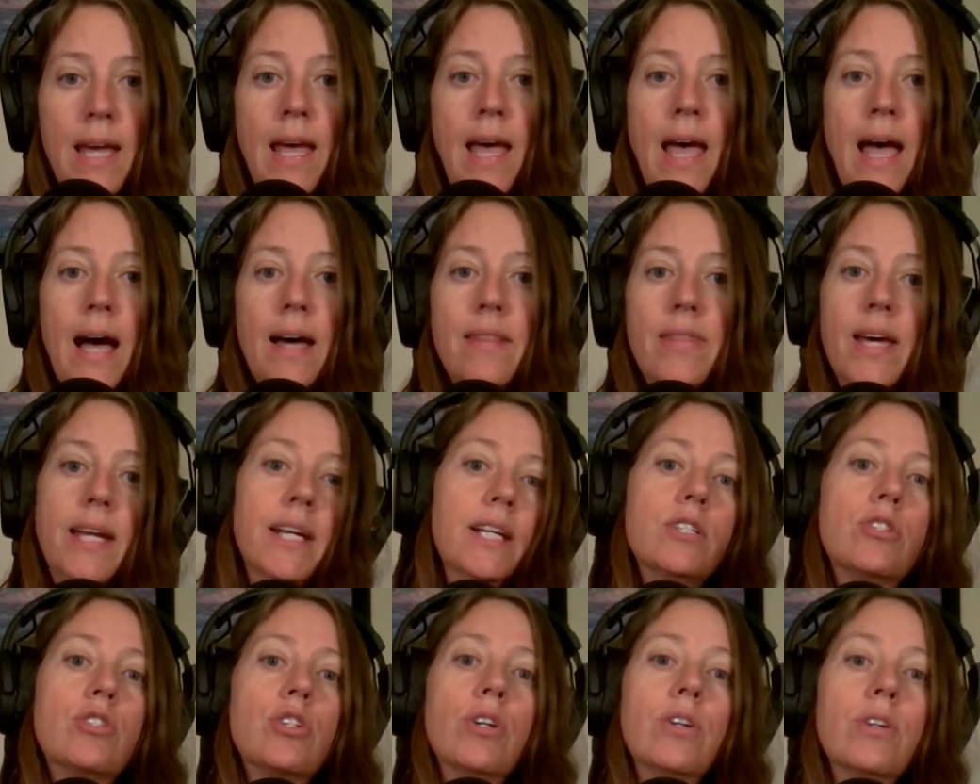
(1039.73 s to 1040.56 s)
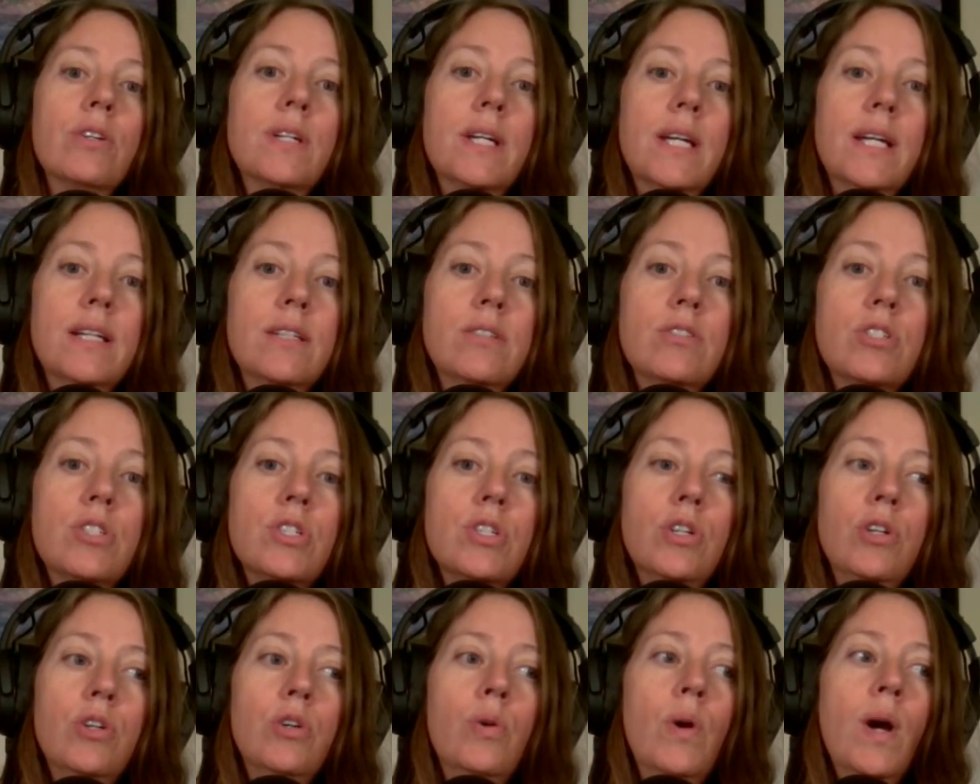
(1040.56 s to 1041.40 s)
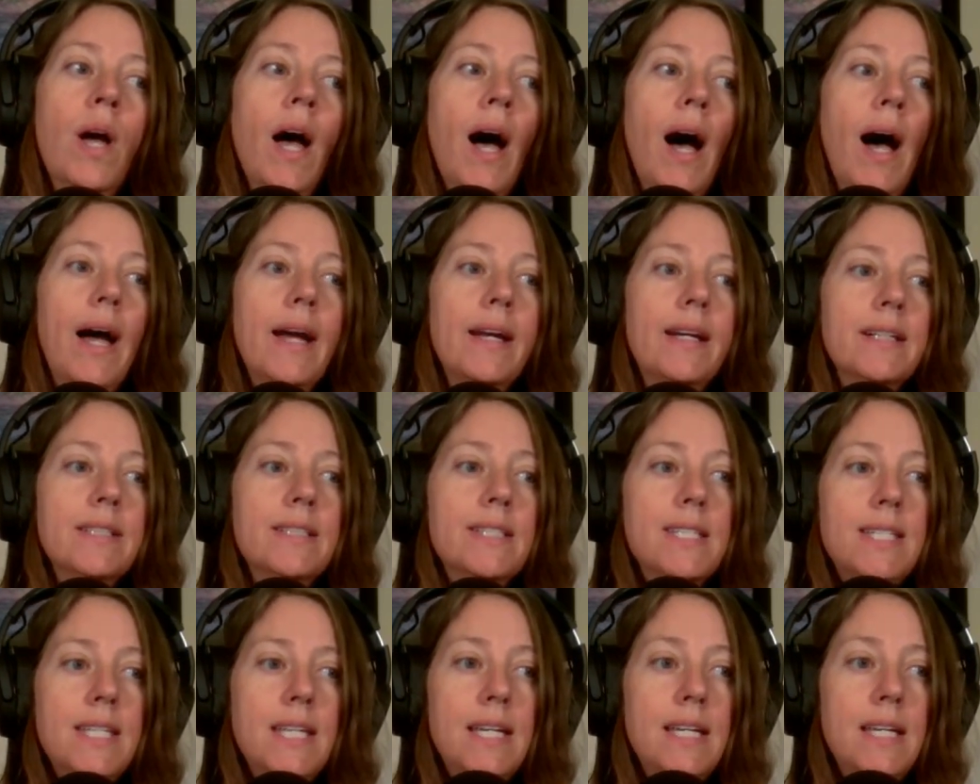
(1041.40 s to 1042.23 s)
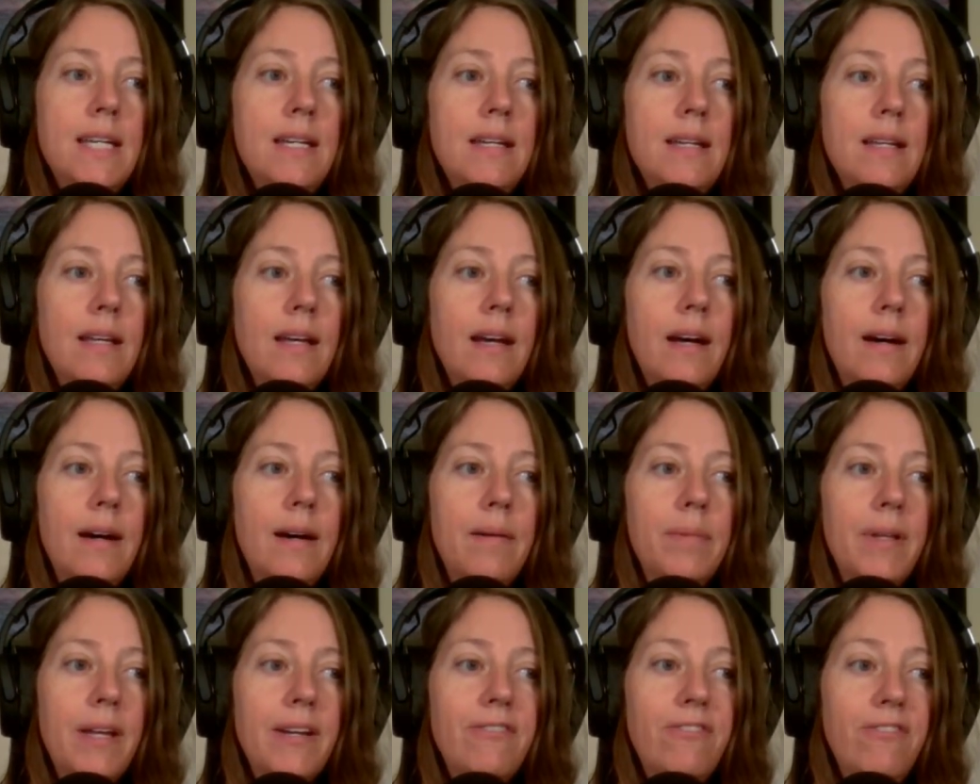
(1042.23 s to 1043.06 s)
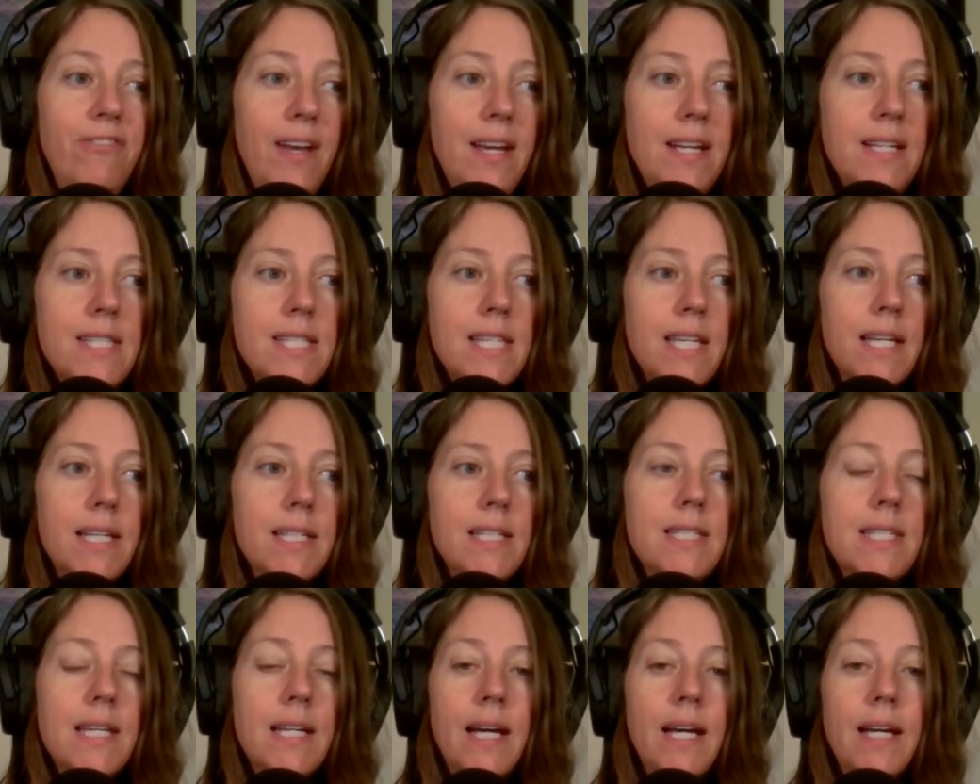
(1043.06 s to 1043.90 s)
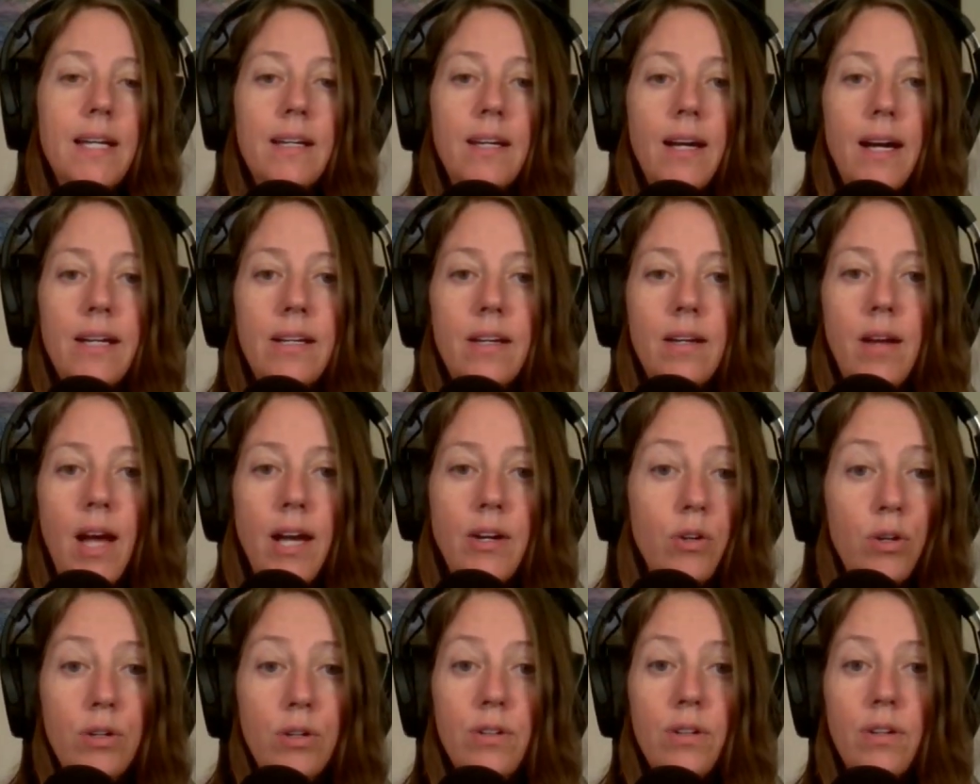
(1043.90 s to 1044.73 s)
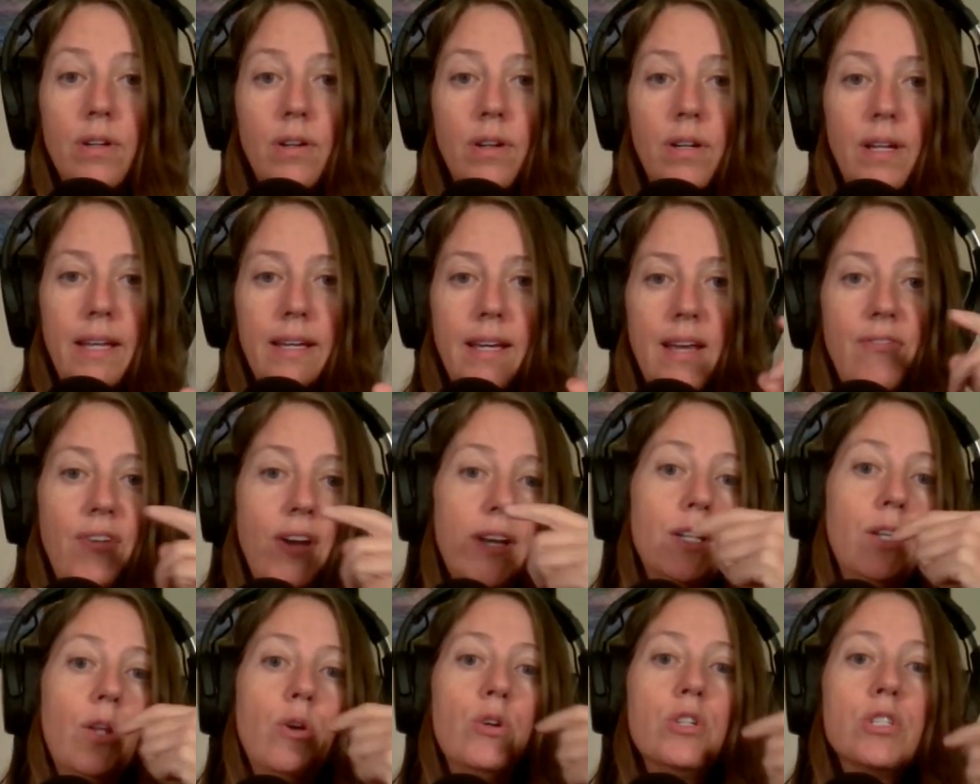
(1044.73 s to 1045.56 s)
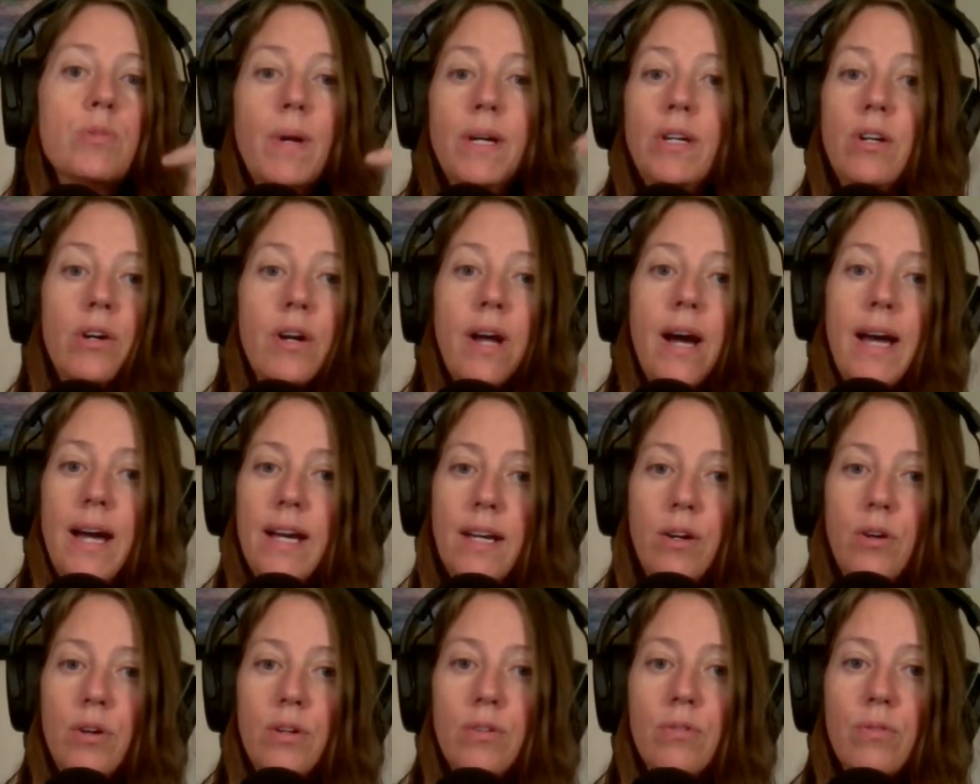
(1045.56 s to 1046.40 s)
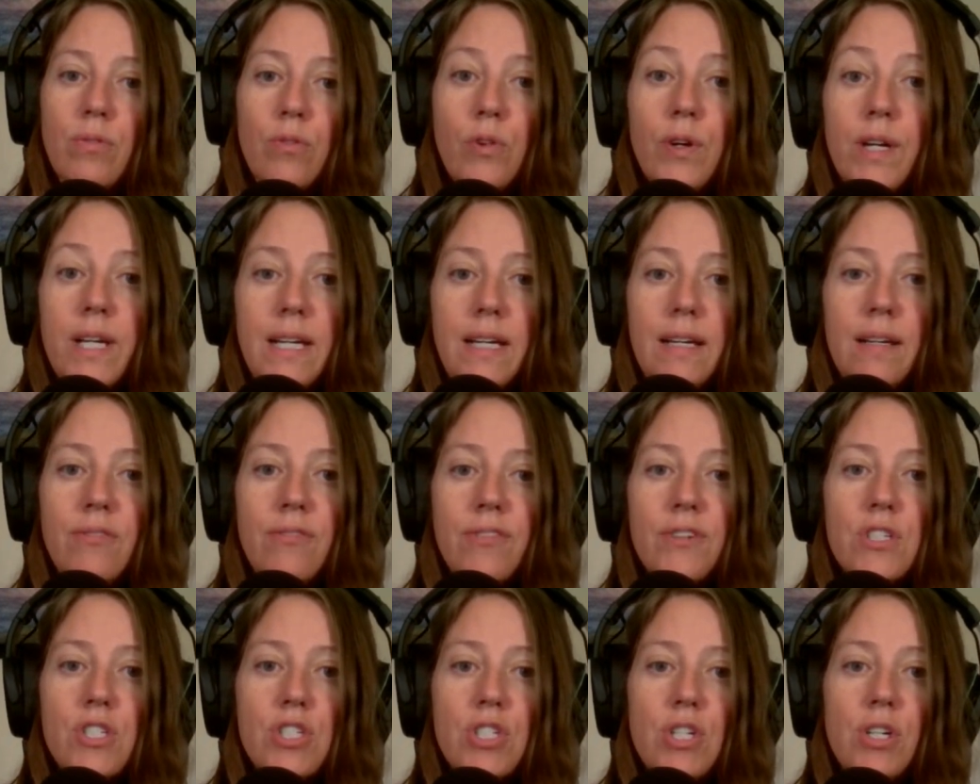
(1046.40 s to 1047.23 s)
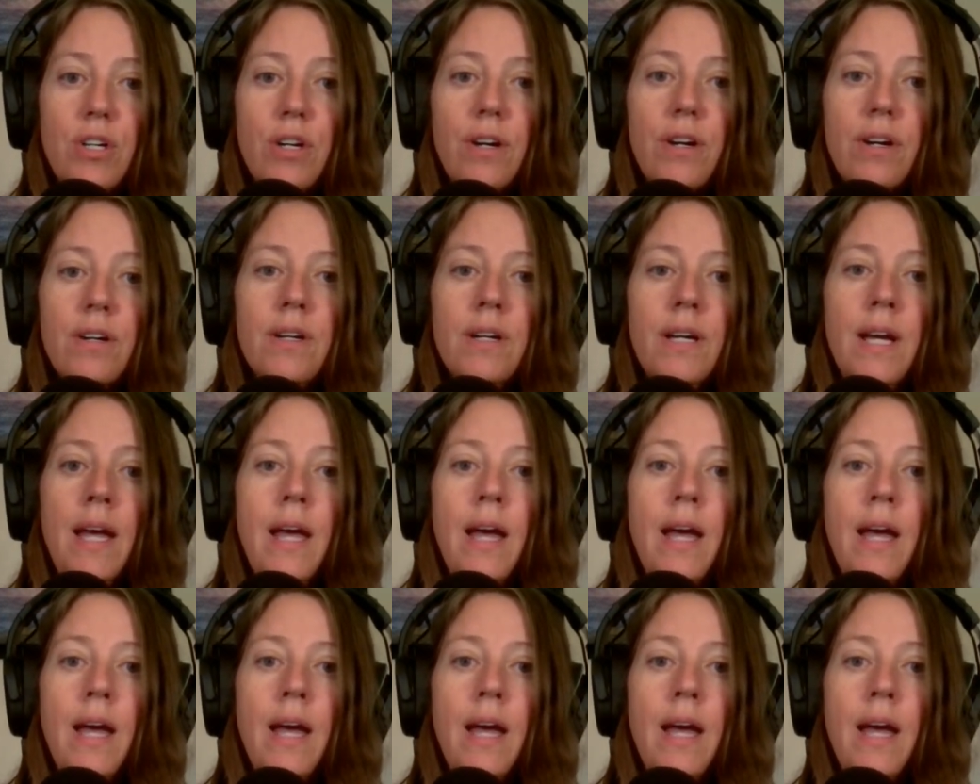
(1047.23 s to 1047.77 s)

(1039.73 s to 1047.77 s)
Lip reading: And then it turned into, I could see like faces, and I couldn't, like if I closed my good eye, I couldn't read for sure.